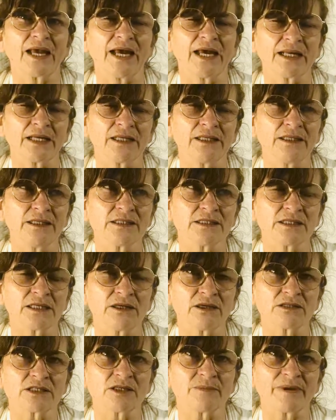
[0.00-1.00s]
And I learned a
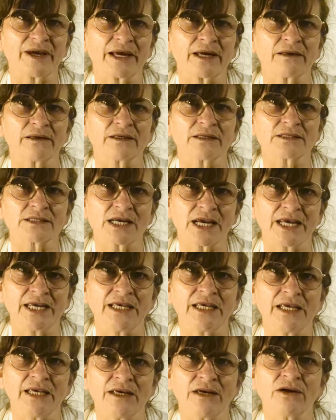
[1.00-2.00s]
lot about
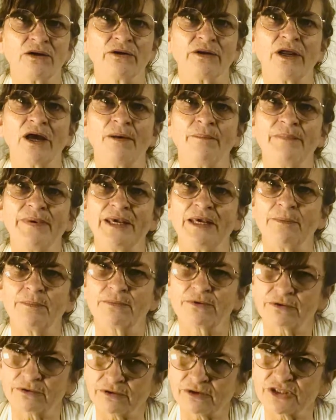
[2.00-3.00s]
taking on a big
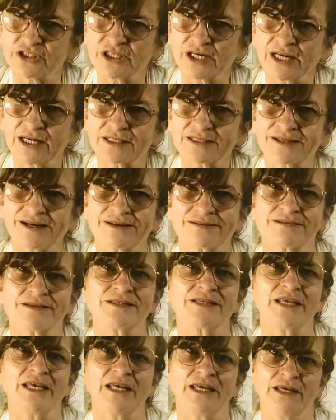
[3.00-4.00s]
project and
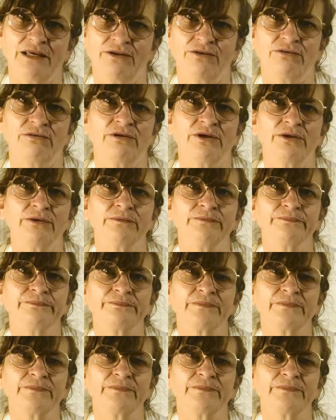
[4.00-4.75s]
seeing it through.